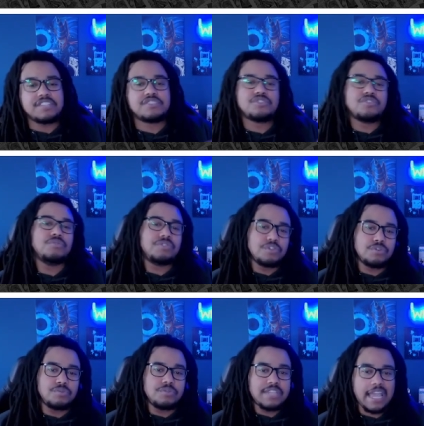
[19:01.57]
is to
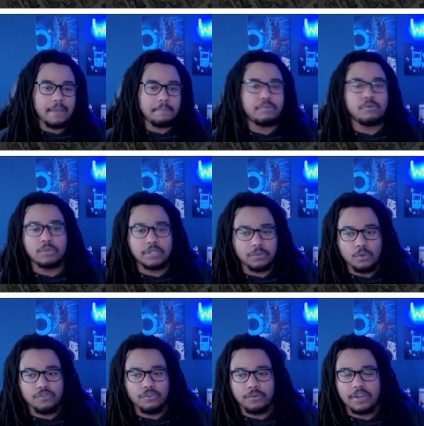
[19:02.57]
do Deadpool and
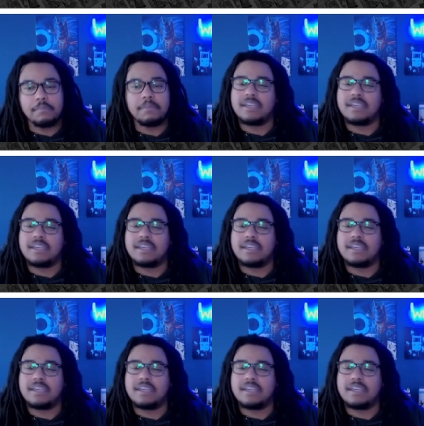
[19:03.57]
Wolverine.